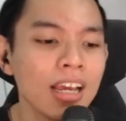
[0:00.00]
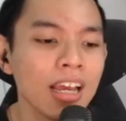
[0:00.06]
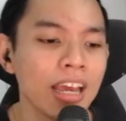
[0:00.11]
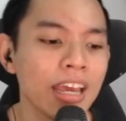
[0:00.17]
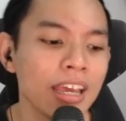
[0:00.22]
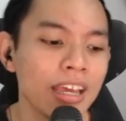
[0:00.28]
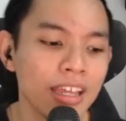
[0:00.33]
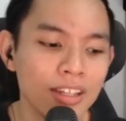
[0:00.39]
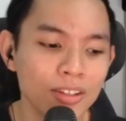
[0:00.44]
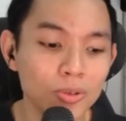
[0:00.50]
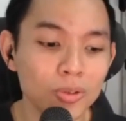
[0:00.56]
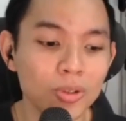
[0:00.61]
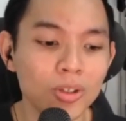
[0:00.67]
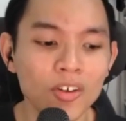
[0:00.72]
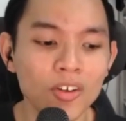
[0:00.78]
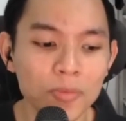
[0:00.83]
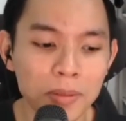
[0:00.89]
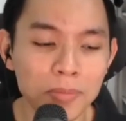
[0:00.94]
And to a
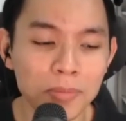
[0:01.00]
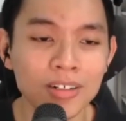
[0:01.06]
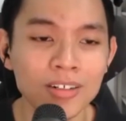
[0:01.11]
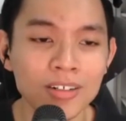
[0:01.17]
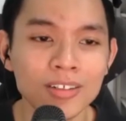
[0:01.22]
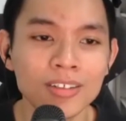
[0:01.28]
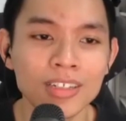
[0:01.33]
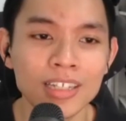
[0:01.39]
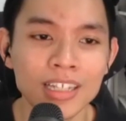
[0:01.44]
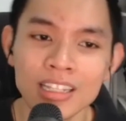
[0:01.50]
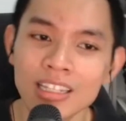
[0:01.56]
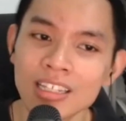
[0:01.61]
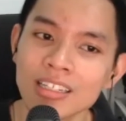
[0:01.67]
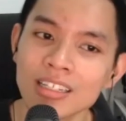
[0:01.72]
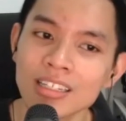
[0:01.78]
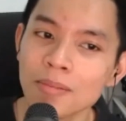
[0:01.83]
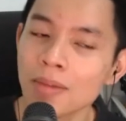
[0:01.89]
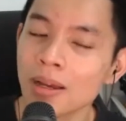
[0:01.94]
lot of people,
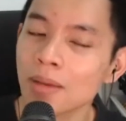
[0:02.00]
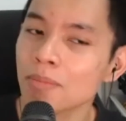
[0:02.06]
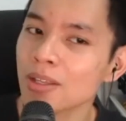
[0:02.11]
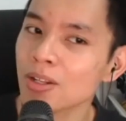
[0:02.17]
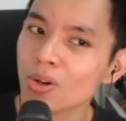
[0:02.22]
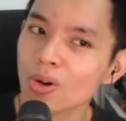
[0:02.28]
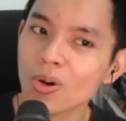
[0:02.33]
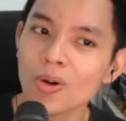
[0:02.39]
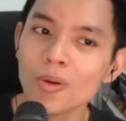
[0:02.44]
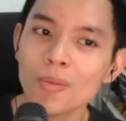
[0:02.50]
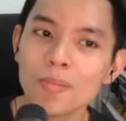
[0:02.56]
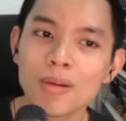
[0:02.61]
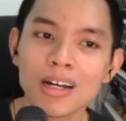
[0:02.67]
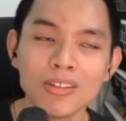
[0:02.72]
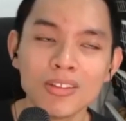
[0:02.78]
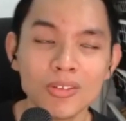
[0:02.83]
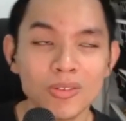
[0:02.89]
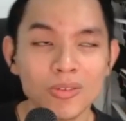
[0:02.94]
it might be low,
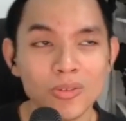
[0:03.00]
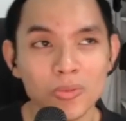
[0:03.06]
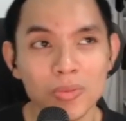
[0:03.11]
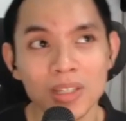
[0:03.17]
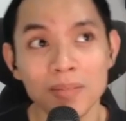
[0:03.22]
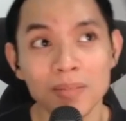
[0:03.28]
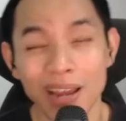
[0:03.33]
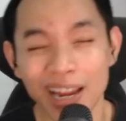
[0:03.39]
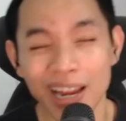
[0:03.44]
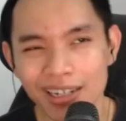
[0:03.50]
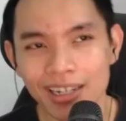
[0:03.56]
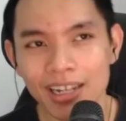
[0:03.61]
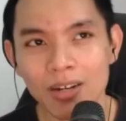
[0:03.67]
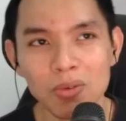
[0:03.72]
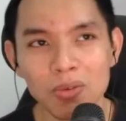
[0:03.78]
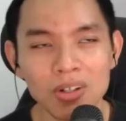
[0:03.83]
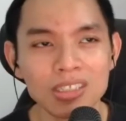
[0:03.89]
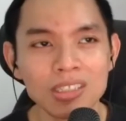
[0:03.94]
but to me back
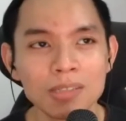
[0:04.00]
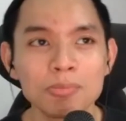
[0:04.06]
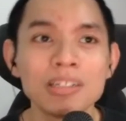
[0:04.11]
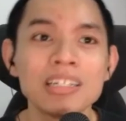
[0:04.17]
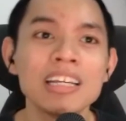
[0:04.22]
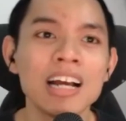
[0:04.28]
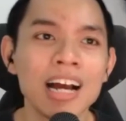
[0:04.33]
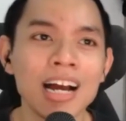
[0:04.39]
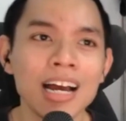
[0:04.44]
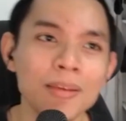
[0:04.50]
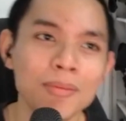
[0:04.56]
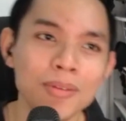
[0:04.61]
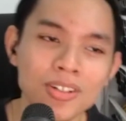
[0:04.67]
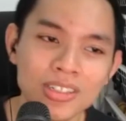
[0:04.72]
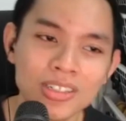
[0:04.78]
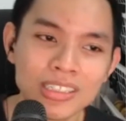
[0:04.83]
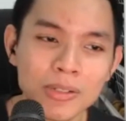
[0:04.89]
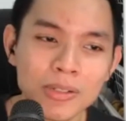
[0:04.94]
then was pretty high
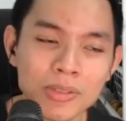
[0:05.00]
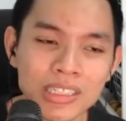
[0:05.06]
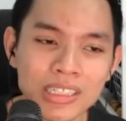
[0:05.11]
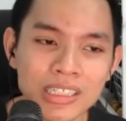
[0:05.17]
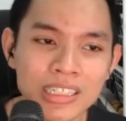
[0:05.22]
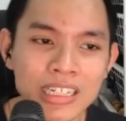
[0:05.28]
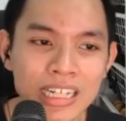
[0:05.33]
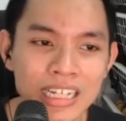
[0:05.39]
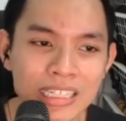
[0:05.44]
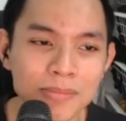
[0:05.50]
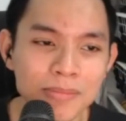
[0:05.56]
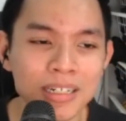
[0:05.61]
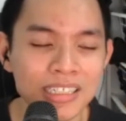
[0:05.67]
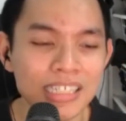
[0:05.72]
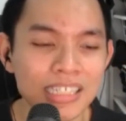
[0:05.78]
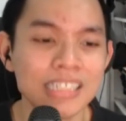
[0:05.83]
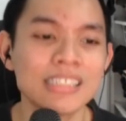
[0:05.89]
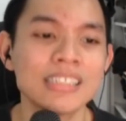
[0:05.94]
because I was earning as
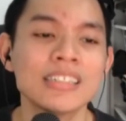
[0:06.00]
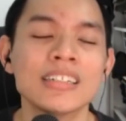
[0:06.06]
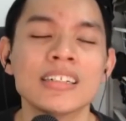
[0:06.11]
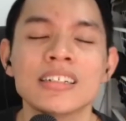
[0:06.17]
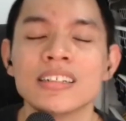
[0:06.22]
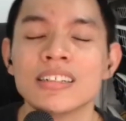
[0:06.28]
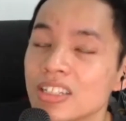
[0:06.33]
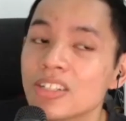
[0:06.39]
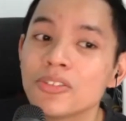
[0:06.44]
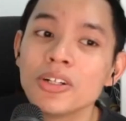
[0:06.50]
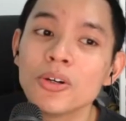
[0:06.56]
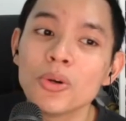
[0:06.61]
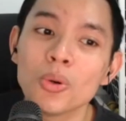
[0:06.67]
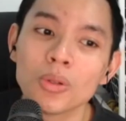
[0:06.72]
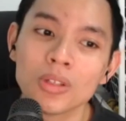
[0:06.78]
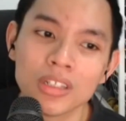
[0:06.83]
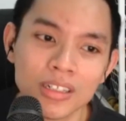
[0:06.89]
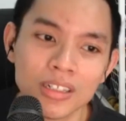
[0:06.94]
much as a degree
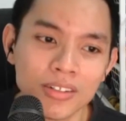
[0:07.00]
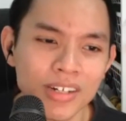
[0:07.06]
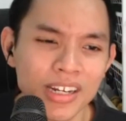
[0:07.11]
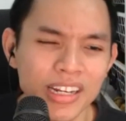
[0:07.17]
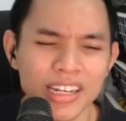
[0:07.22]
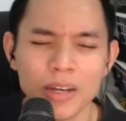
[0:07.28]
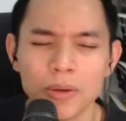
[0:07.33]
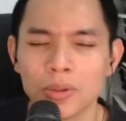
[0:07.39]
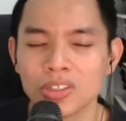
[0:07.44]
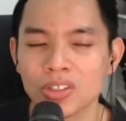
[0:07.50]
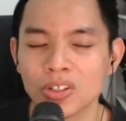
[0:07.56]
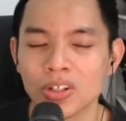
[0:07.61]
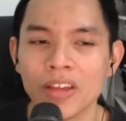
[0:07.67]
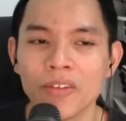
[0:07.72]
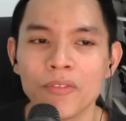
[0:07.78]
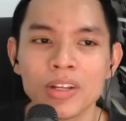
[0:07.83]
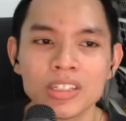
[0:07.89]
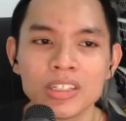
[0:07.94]
holder, right? That was on
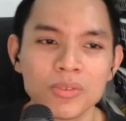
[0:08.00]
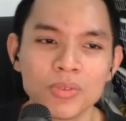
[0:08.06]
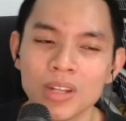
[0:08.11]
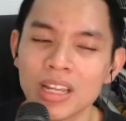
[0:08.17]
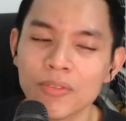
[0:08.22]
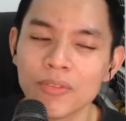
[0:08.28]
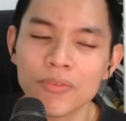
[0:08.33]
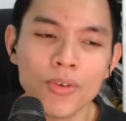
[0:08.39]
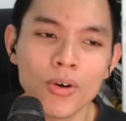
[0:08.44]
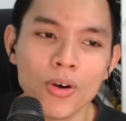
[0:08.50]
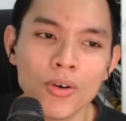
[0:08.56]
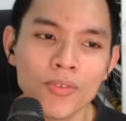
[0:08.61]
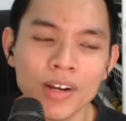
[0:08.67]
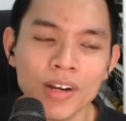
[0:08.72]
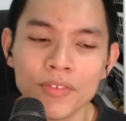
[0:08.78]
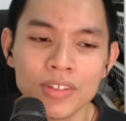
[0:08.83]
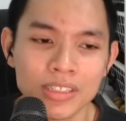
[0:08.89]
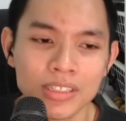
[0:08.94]
average like 4 or
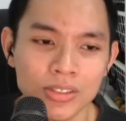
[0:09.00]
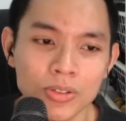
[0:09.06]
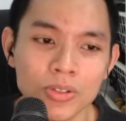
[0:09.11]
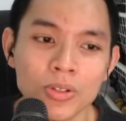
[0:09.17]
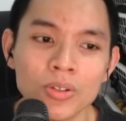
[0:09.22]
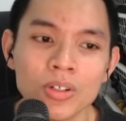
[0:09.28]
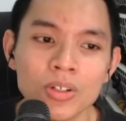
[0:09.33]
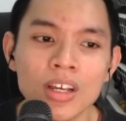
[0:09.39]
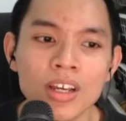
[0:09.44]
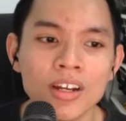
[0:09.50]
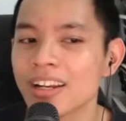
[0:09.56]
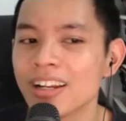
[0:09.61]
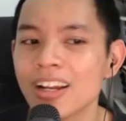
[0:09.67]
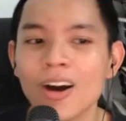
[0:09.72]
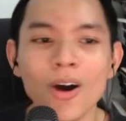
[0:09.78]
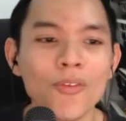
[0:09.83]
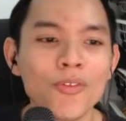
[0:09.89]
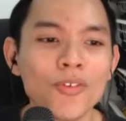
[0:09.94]
5 years ago. Right
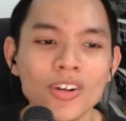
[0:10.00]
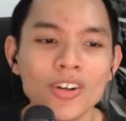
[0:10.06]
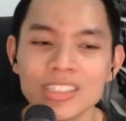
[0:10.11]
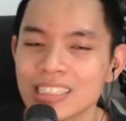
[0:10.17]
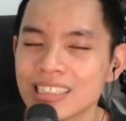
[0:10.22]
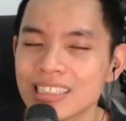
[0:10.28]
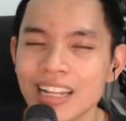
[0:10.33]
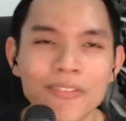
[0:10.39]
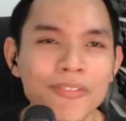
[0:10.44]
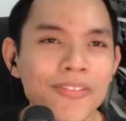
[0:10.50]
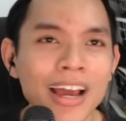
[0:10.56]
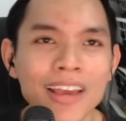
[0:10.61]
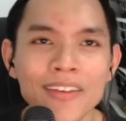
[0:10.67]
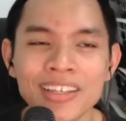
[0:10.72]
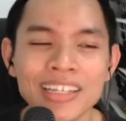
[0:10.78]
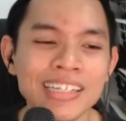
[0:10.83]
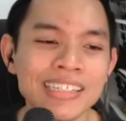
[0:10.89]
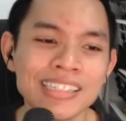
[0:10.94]
now, of course, it's like
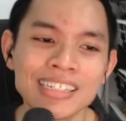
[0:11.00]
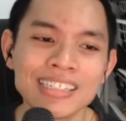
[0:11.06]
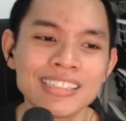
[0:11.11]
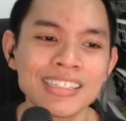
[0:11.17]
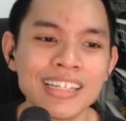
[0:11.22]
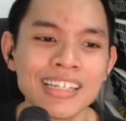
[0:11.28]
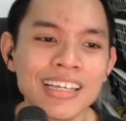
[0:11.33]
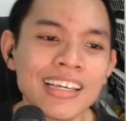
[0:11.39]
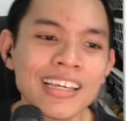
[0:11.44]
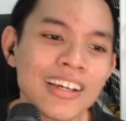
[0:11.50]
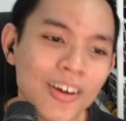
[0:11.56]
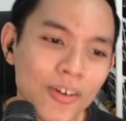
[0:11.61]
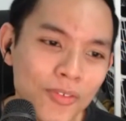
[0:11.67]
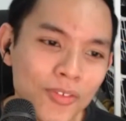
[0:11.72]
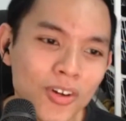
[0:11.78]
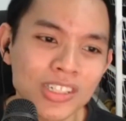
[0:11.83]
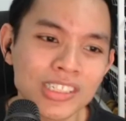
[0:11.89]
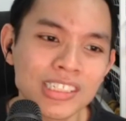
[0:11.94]
5K, 6K.
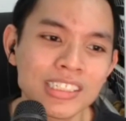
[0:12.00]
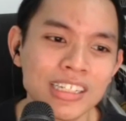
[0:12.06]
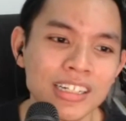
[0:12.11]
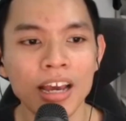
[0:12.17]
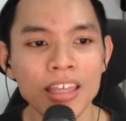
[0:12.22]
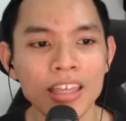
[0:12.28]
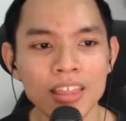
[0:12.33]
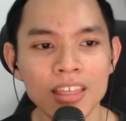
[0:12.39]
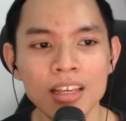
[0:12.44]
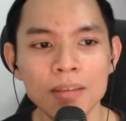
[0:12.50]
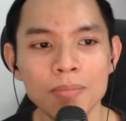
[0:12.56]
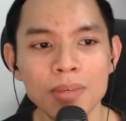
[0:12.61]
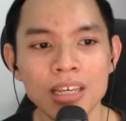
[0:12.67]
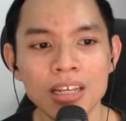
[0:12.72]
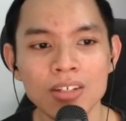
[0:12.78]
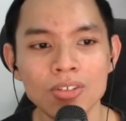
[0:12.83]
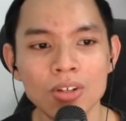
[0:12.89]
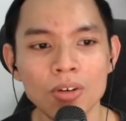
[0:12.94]
Of course, I think
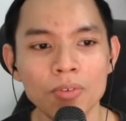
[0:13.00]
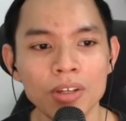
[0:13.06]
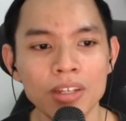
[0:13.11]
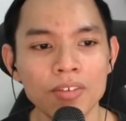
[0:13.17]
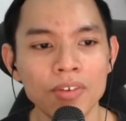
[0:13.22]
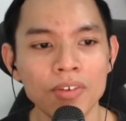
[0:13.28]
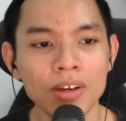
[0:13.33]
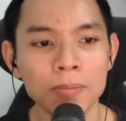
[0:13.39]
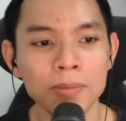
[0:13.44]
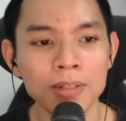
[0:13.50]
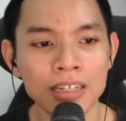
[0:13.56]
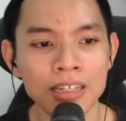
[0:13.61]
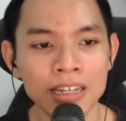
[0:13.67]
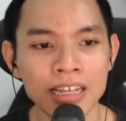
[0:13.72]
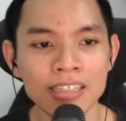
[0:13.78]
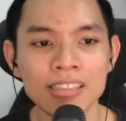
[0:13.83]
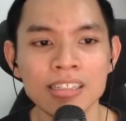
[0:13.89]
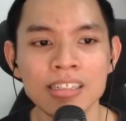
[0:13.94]
being a software developer in
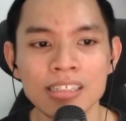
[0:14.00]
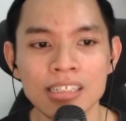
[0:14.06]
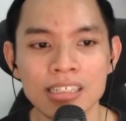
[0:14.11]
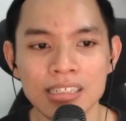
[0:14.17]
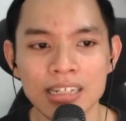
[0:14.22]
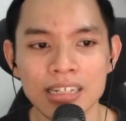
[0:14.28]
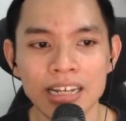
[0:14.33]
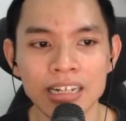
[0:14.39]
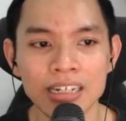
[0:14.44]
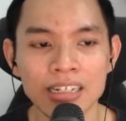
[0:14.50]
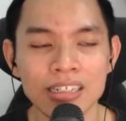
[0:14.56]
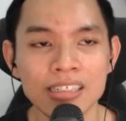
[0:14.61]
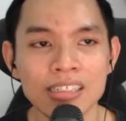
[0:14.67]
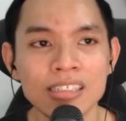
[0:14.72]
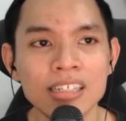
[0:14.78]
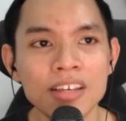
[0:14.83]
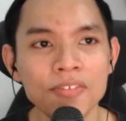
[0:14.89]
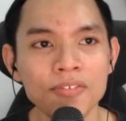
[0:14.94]
essence is like the
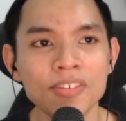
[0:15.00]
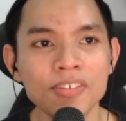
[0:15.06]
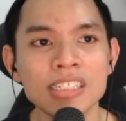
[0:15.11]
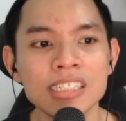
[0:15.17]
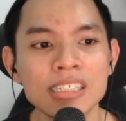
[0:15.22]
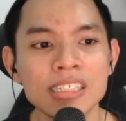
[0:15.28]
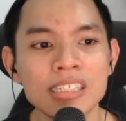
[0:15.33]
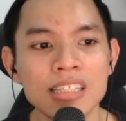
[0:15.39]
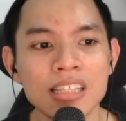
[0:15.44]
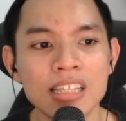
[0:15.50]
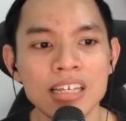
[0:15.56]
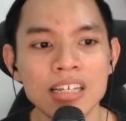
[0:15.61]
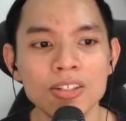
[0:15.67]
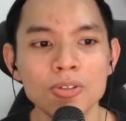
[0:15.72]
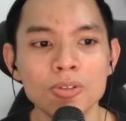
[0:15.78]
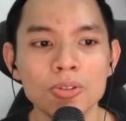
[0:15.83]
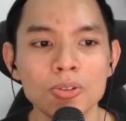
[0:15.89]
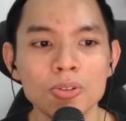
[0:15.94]
safest thing
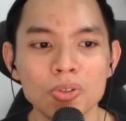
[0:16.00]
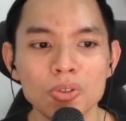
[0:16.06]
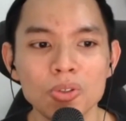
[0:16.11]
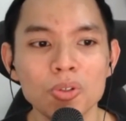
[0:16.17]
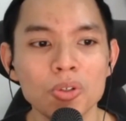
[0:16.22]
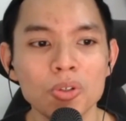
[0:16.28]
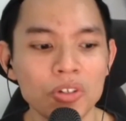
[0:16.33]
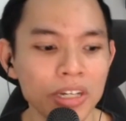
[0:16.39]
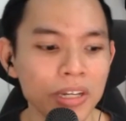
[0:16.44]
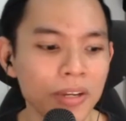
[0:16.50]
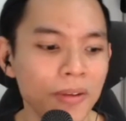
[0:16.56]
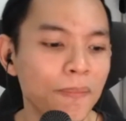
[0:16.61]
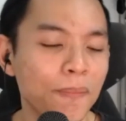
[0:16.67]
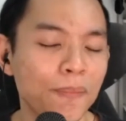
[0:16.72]
to do. Do you agree?